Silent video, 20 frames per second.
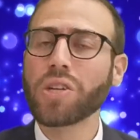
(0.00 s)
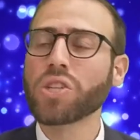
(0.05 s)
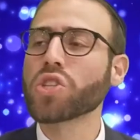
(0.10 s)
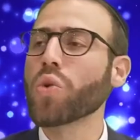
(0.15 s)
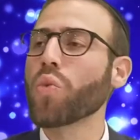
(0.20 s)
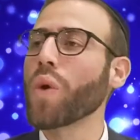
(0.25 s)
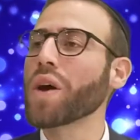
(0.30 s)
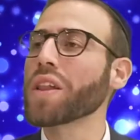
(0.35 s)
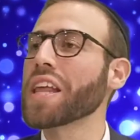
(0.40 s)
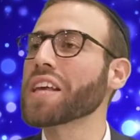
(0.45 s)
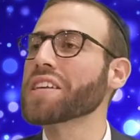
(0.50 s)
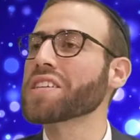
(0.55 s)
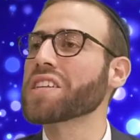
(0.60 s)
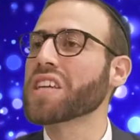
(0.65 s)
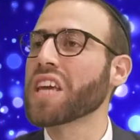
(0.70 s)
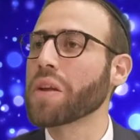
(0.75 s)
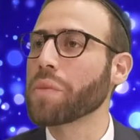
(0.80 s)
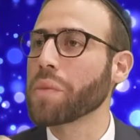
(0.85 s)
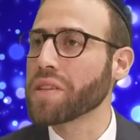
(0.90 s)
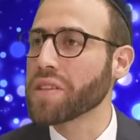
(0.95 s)
So what
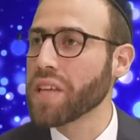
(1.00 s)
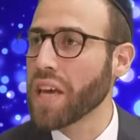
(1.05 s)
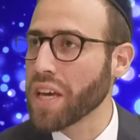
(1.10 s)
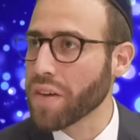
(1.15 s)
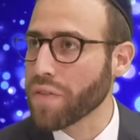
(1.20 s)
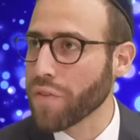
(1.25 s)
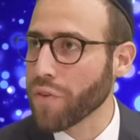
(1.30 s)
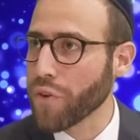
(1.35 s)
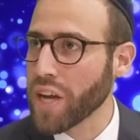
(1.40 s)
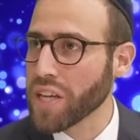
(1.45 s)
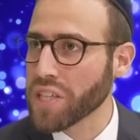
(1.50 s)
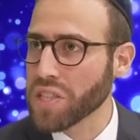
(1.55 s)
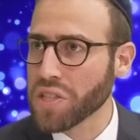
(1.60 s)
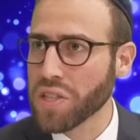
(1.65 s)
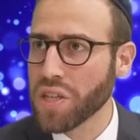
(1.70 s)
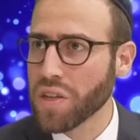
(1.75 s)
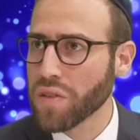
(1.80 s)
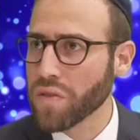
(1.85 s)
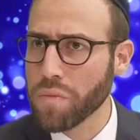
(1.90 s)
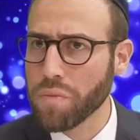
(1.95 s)
lesson can we take for
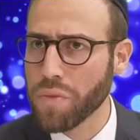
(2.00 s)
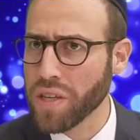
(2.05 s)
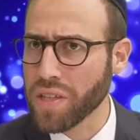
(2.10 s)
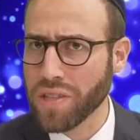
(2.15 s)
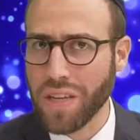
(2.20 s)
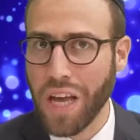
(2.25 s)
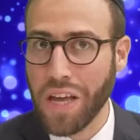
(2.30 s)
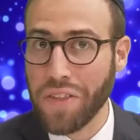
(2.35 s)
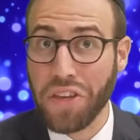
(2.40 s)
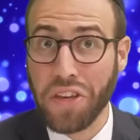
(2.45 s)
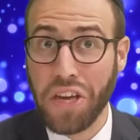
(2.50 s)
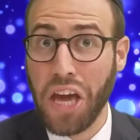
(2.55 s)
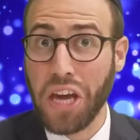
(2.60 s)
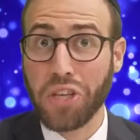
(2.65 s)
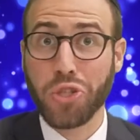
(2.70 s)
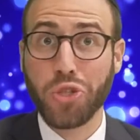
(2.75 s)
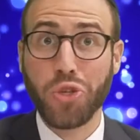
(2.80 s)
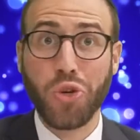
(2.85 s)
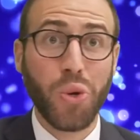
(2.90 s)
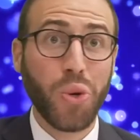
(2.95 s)
us from this, I think,
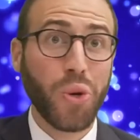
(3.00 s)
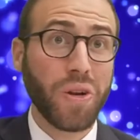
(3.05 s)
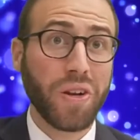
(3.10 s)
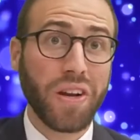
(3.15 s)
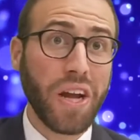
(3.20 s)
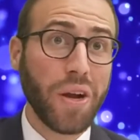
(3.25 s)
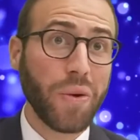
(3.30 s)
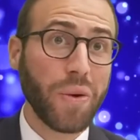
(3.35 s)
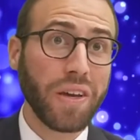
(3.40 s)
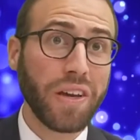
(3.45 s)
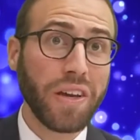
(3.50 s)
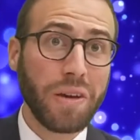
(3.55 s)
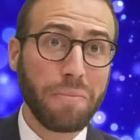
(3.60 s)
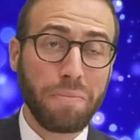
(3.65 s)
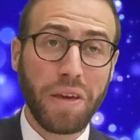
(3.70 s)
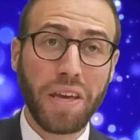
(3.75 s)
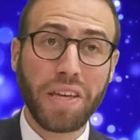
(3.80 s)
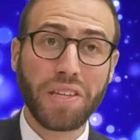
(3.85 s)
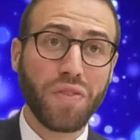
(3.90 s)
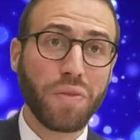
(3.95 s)
extraordinary
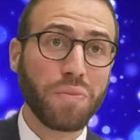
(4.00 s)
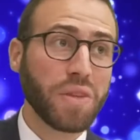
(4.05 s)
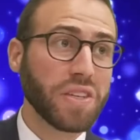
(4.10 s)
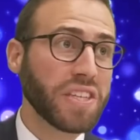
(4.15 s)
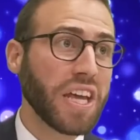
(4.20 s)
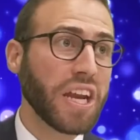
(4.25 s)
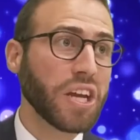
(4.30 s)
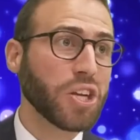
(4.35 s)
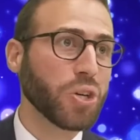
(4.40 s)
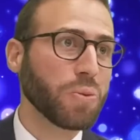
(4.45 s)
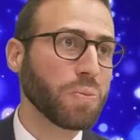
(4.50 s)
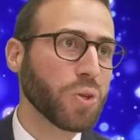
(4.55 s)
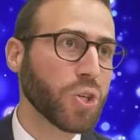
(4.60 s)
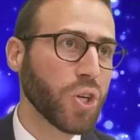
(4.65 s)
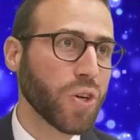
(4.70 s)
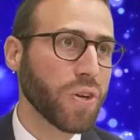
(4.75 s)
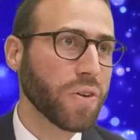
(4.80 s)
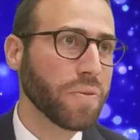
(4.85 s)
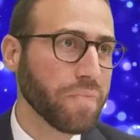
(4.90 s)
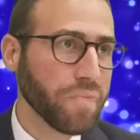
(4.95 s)
piece from the Zera
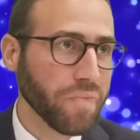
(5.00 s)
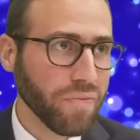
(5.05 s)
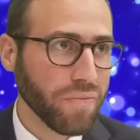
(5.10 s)
Shimshon?